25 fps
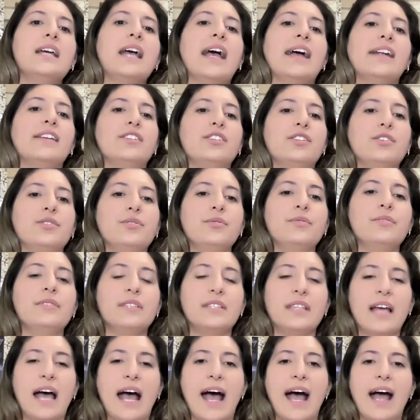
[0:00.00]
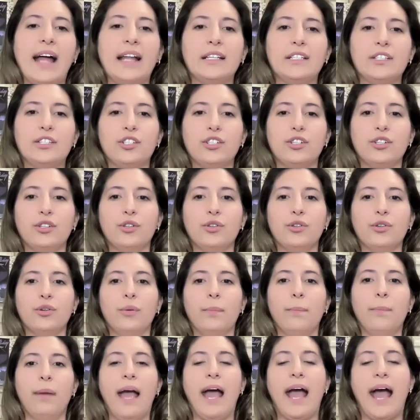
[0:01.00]
and use that
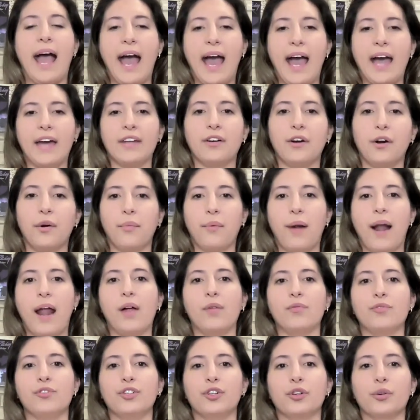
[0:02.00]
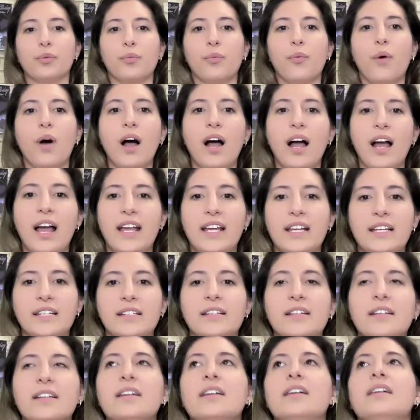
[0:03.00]
to pad around your wine.